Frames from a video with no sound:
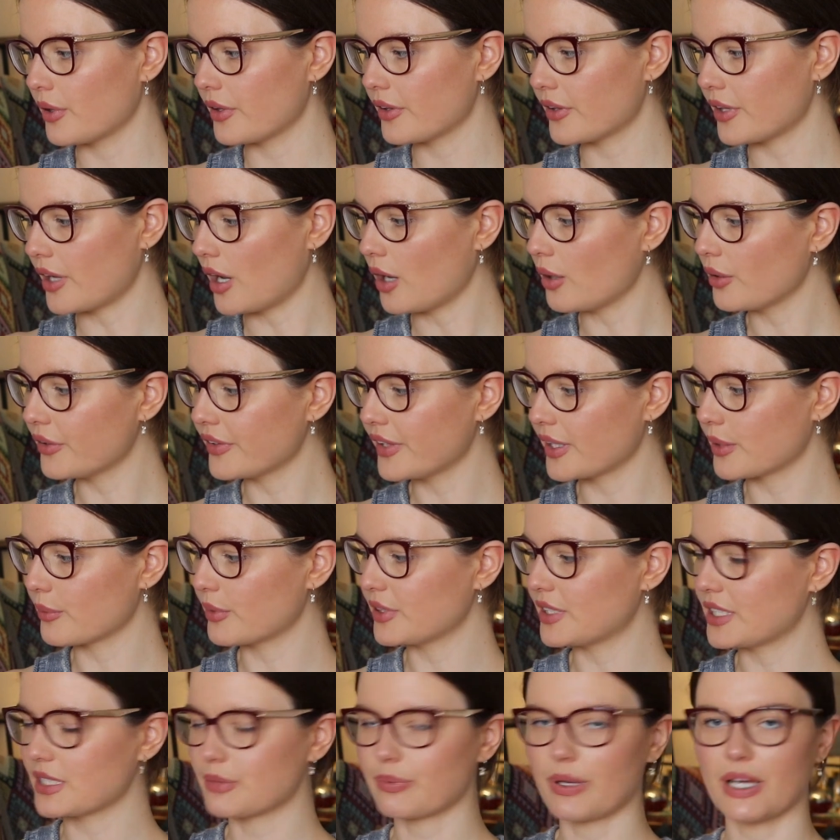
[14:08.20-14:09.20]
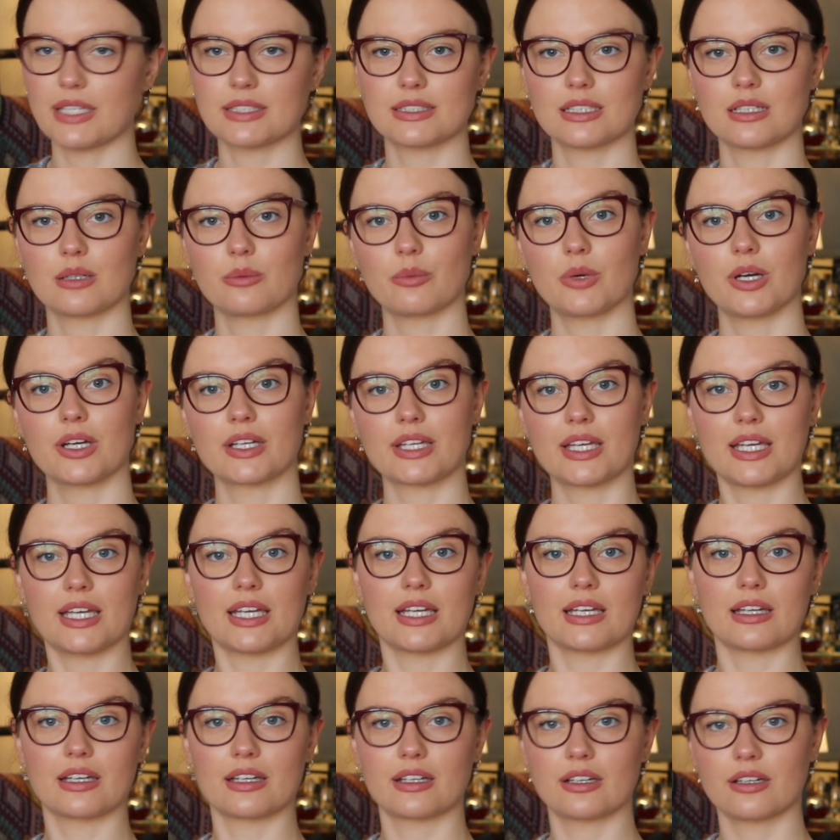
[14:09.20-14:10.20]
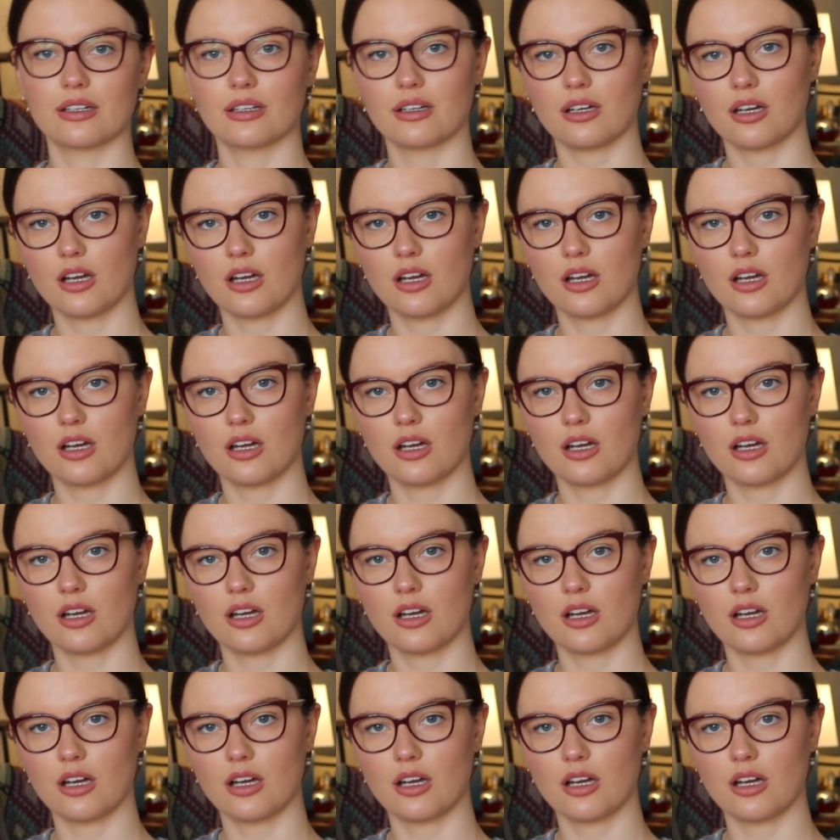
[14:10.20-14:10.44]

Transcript: the whole thing with this pattern and working